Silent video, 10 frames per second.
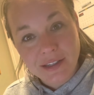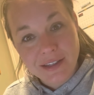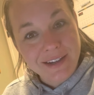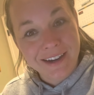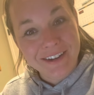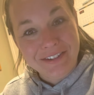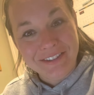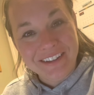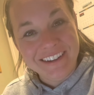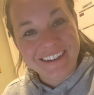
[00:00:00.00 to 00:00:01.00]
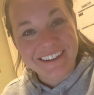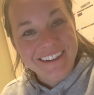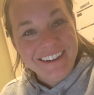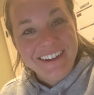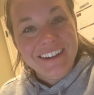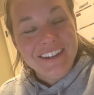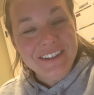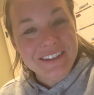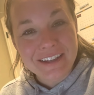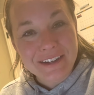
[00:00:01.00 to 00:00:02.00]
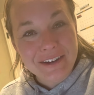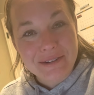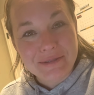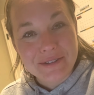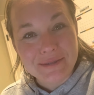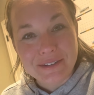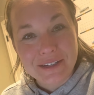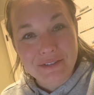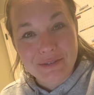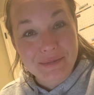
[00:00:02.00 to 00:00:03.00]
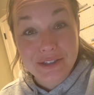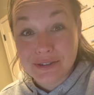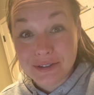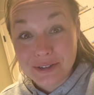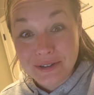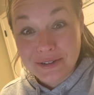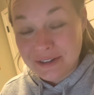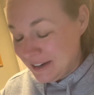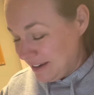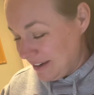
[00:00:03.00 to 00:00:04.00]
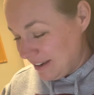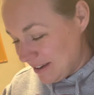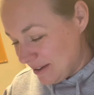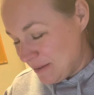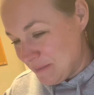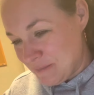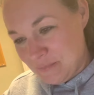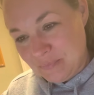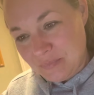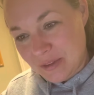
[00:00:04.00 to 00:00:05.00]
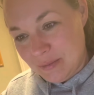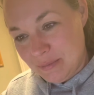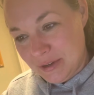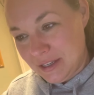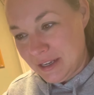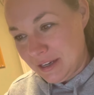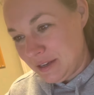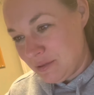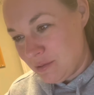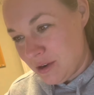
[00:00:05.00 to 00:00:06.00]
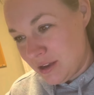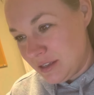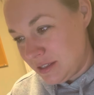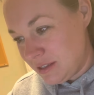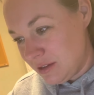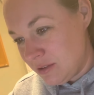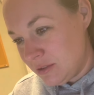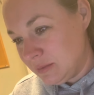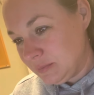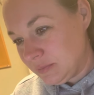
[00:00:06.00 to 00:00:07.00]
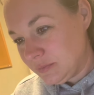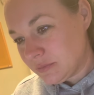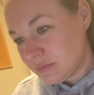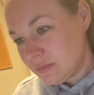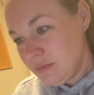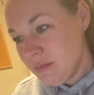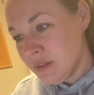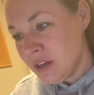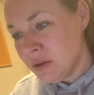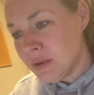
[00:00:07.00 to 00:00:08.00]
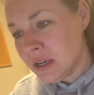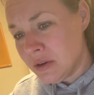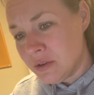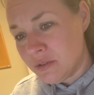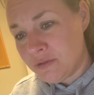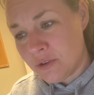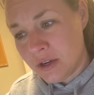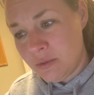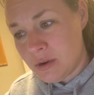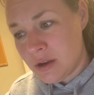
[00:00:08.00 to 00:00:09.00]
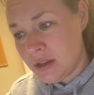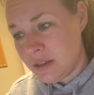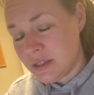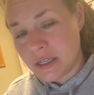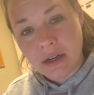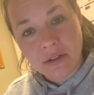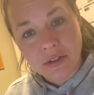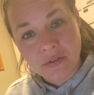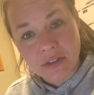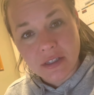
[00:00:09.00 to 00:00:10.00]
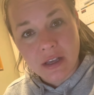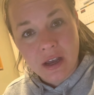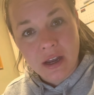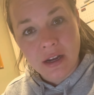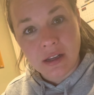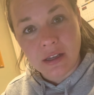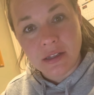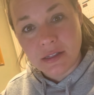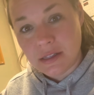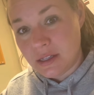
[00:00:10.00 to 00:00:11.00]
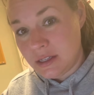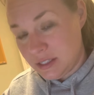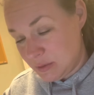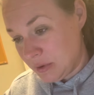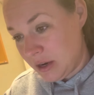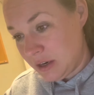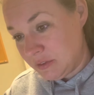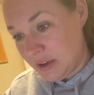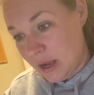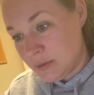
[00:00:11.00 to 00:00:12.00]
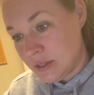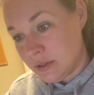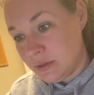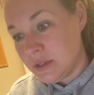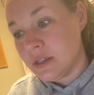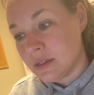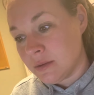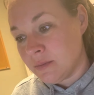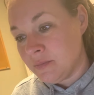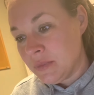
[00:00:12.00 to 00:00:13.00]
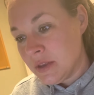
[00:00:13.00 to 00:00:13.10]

stuff that you'd think almost wouldn't even be true, um, but yet it was. So here we go. 41, the title of the slide is The Spread of Absolutism.